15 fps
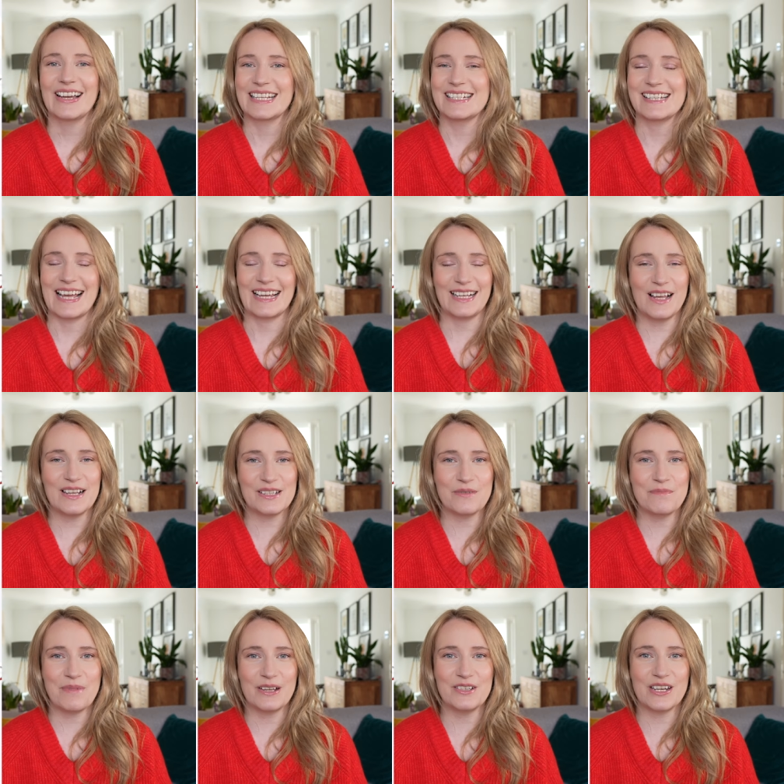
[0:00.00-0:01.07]
I can set
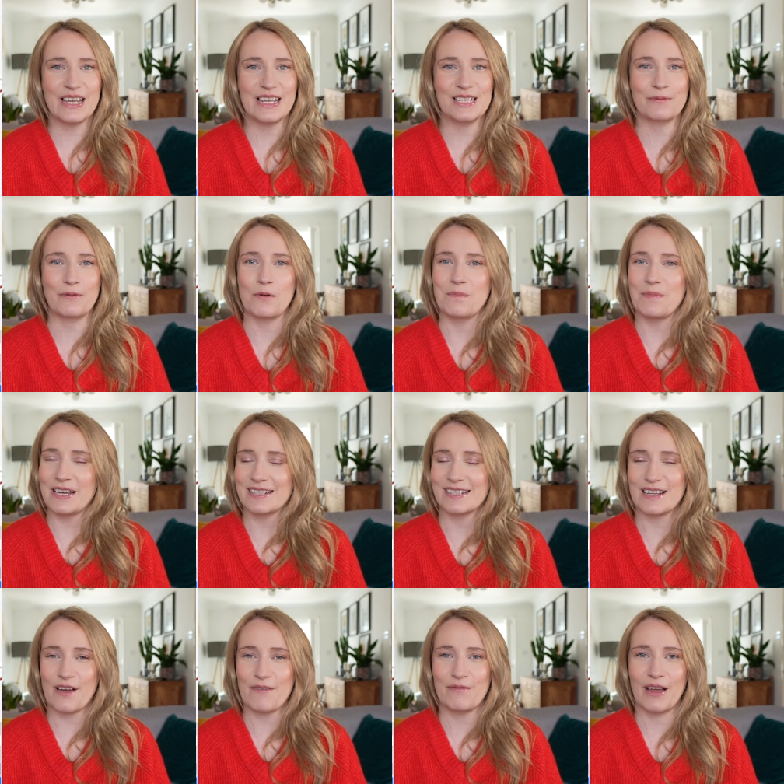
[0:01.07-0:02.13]
custom budgets for big
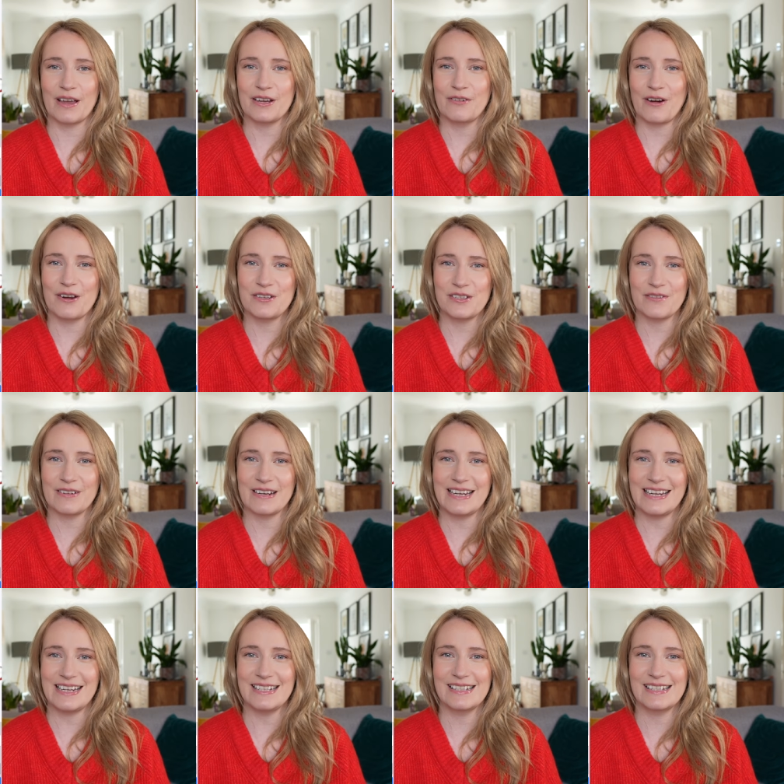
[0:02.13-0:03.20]
stuff like
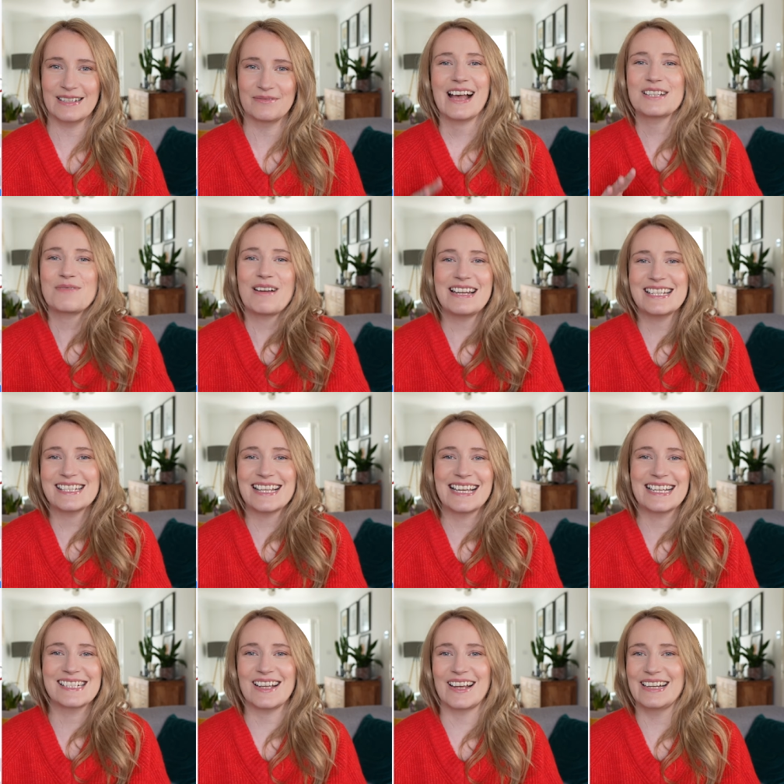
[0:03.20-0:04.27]
groceries, as well as
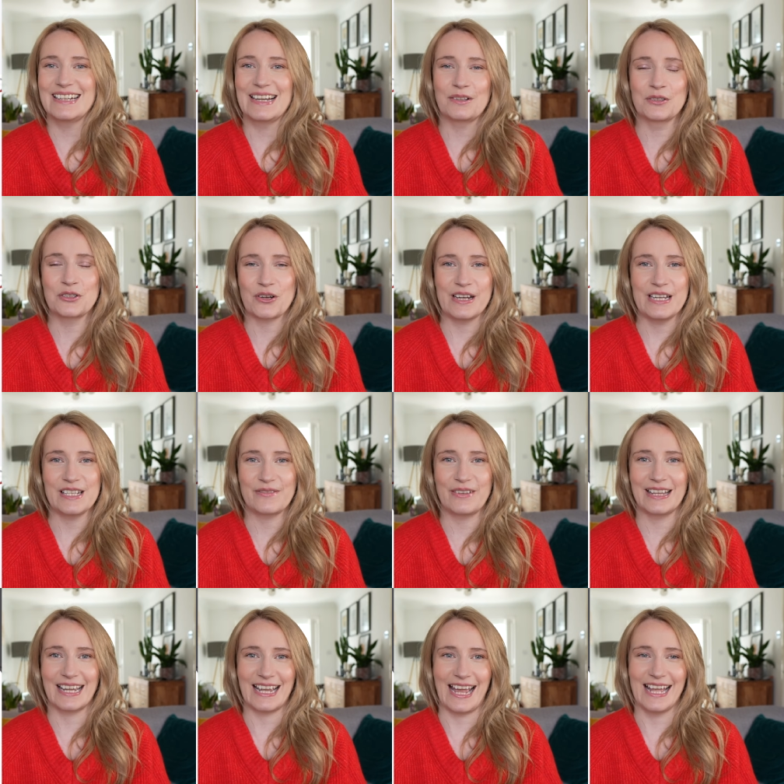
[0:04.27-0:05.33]
things like little treats for
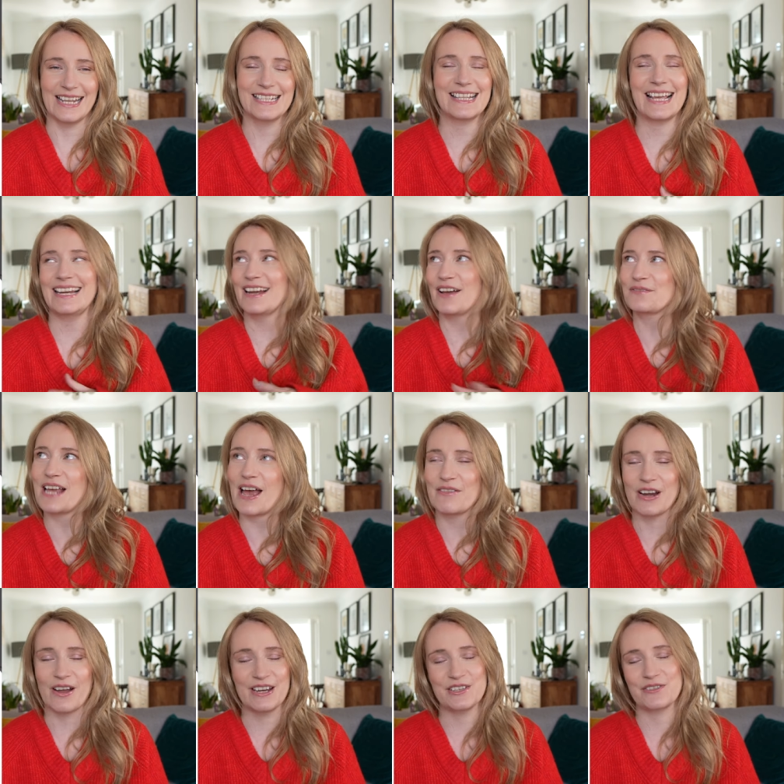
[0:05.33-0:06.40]
the kids. They love to have
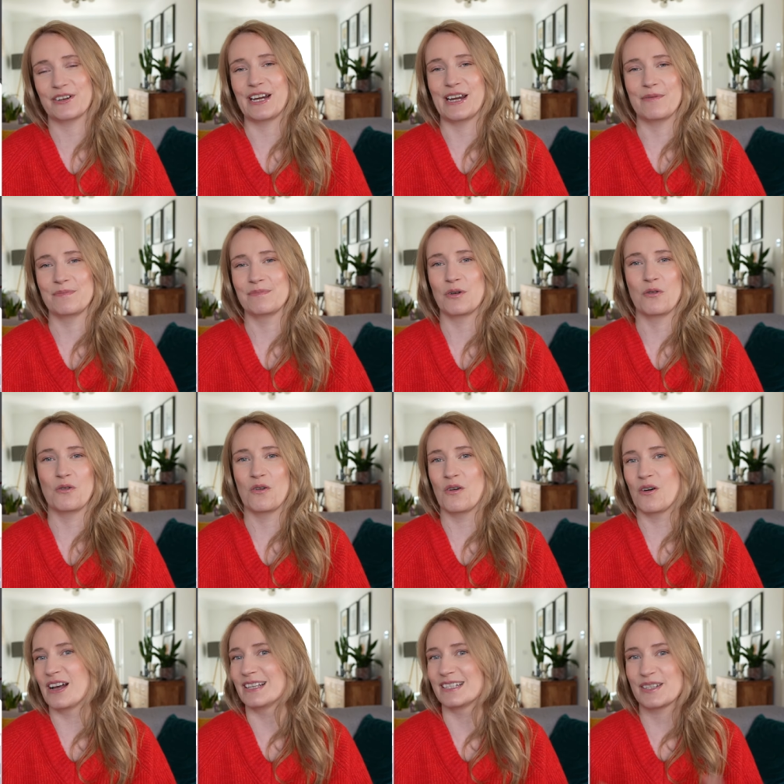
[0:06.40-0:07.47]
an ice cream
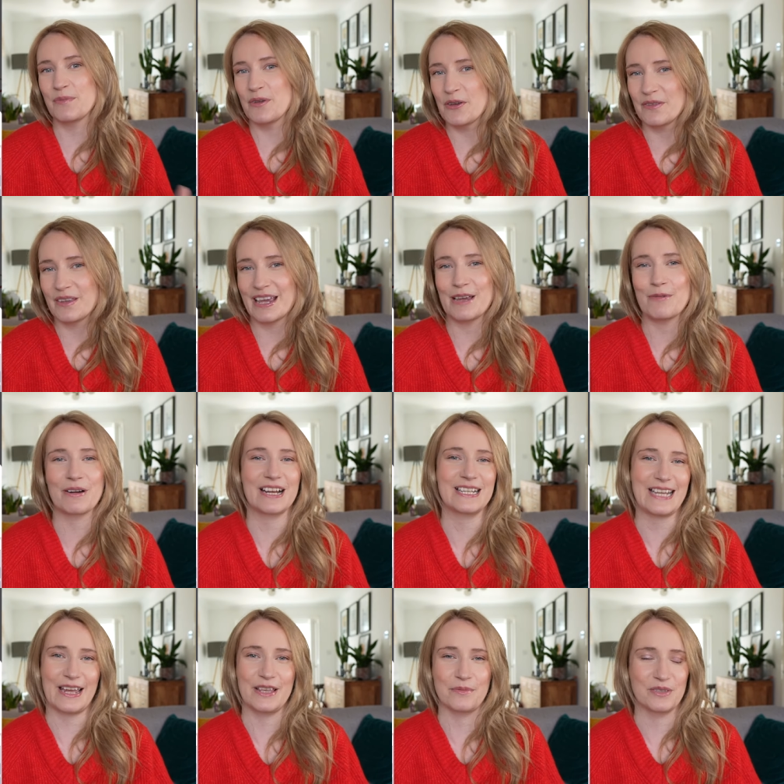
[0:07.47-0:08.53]
or a smoothie when I
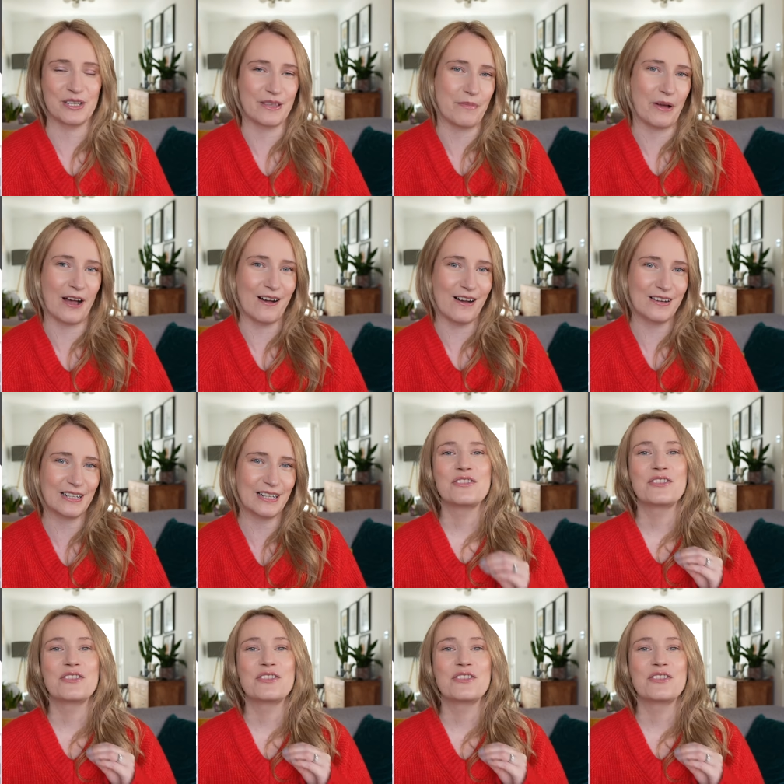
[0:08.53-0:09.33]
take them to the park.